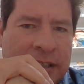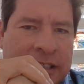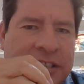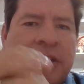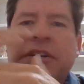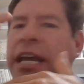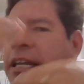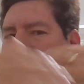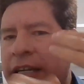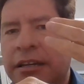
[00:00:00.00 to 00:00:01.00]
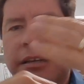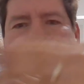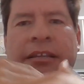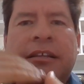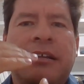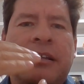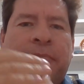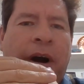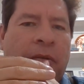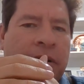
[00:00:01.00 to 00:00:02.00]
interrogating the
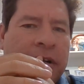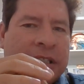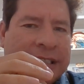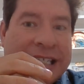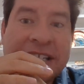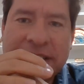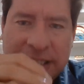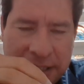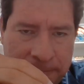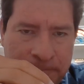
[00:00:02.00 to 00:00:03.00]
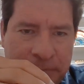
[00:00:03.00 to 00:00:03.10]
power continuously,